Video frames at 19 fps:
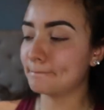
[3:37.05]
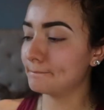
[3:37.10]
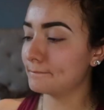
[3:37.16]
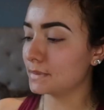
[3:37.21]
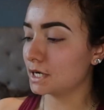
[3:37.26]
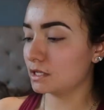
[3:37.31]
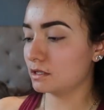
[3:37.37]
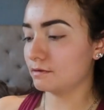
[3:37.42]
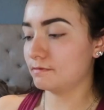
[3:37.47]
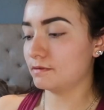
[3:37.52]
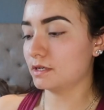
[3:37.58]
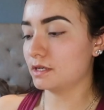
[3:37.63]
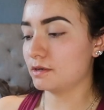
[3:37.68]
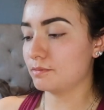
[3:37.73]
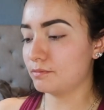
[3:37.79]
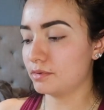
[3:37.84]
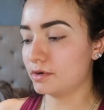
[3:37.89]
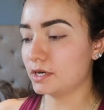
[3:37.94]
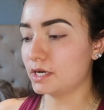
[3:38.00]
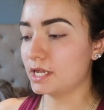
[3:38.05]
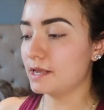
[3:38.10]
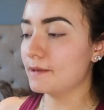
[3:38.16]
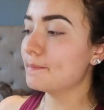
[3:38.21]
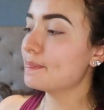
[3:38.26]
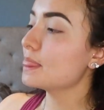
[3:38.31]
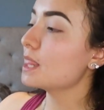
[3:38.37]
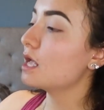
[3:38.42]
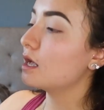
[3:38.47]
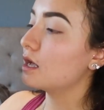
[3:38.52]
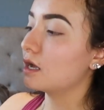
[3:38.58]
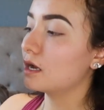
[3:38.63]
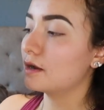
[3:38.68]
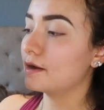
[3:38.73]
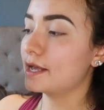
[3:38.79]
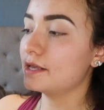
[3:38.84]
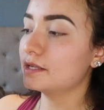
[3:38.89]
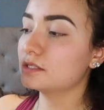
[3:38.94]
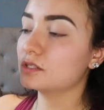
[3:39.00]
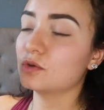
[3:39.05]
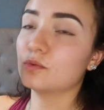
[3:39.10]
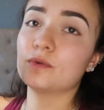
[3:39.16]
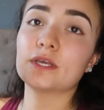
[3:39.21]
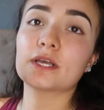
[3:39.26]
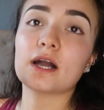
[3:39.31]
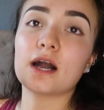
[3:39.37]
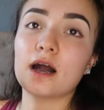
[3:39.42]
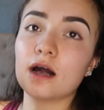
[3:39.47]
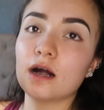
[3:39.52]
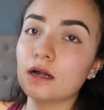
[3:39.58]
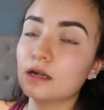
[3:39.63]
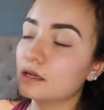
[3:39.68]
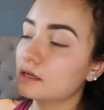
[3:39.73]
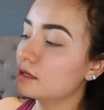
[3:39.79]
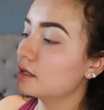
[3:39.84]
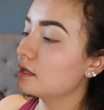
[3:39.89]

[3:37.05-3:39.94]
motherfucking pretty. Alright, so we got